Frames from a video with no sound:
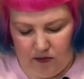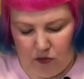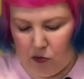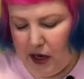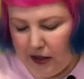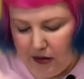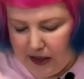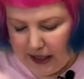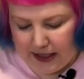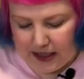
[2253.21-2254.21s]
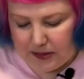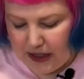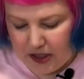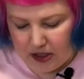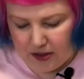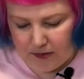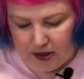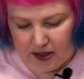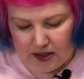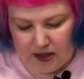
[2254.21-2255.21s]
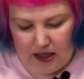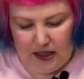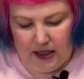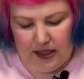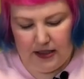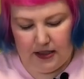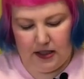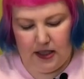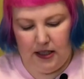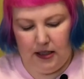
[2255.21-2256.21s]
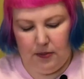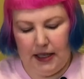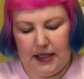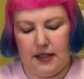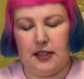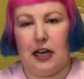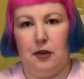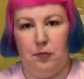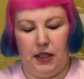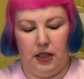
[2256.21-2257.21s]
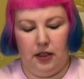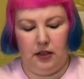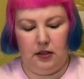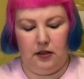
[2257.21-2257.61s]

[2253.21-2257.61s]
one, I guess, major difference is the pieces are bigger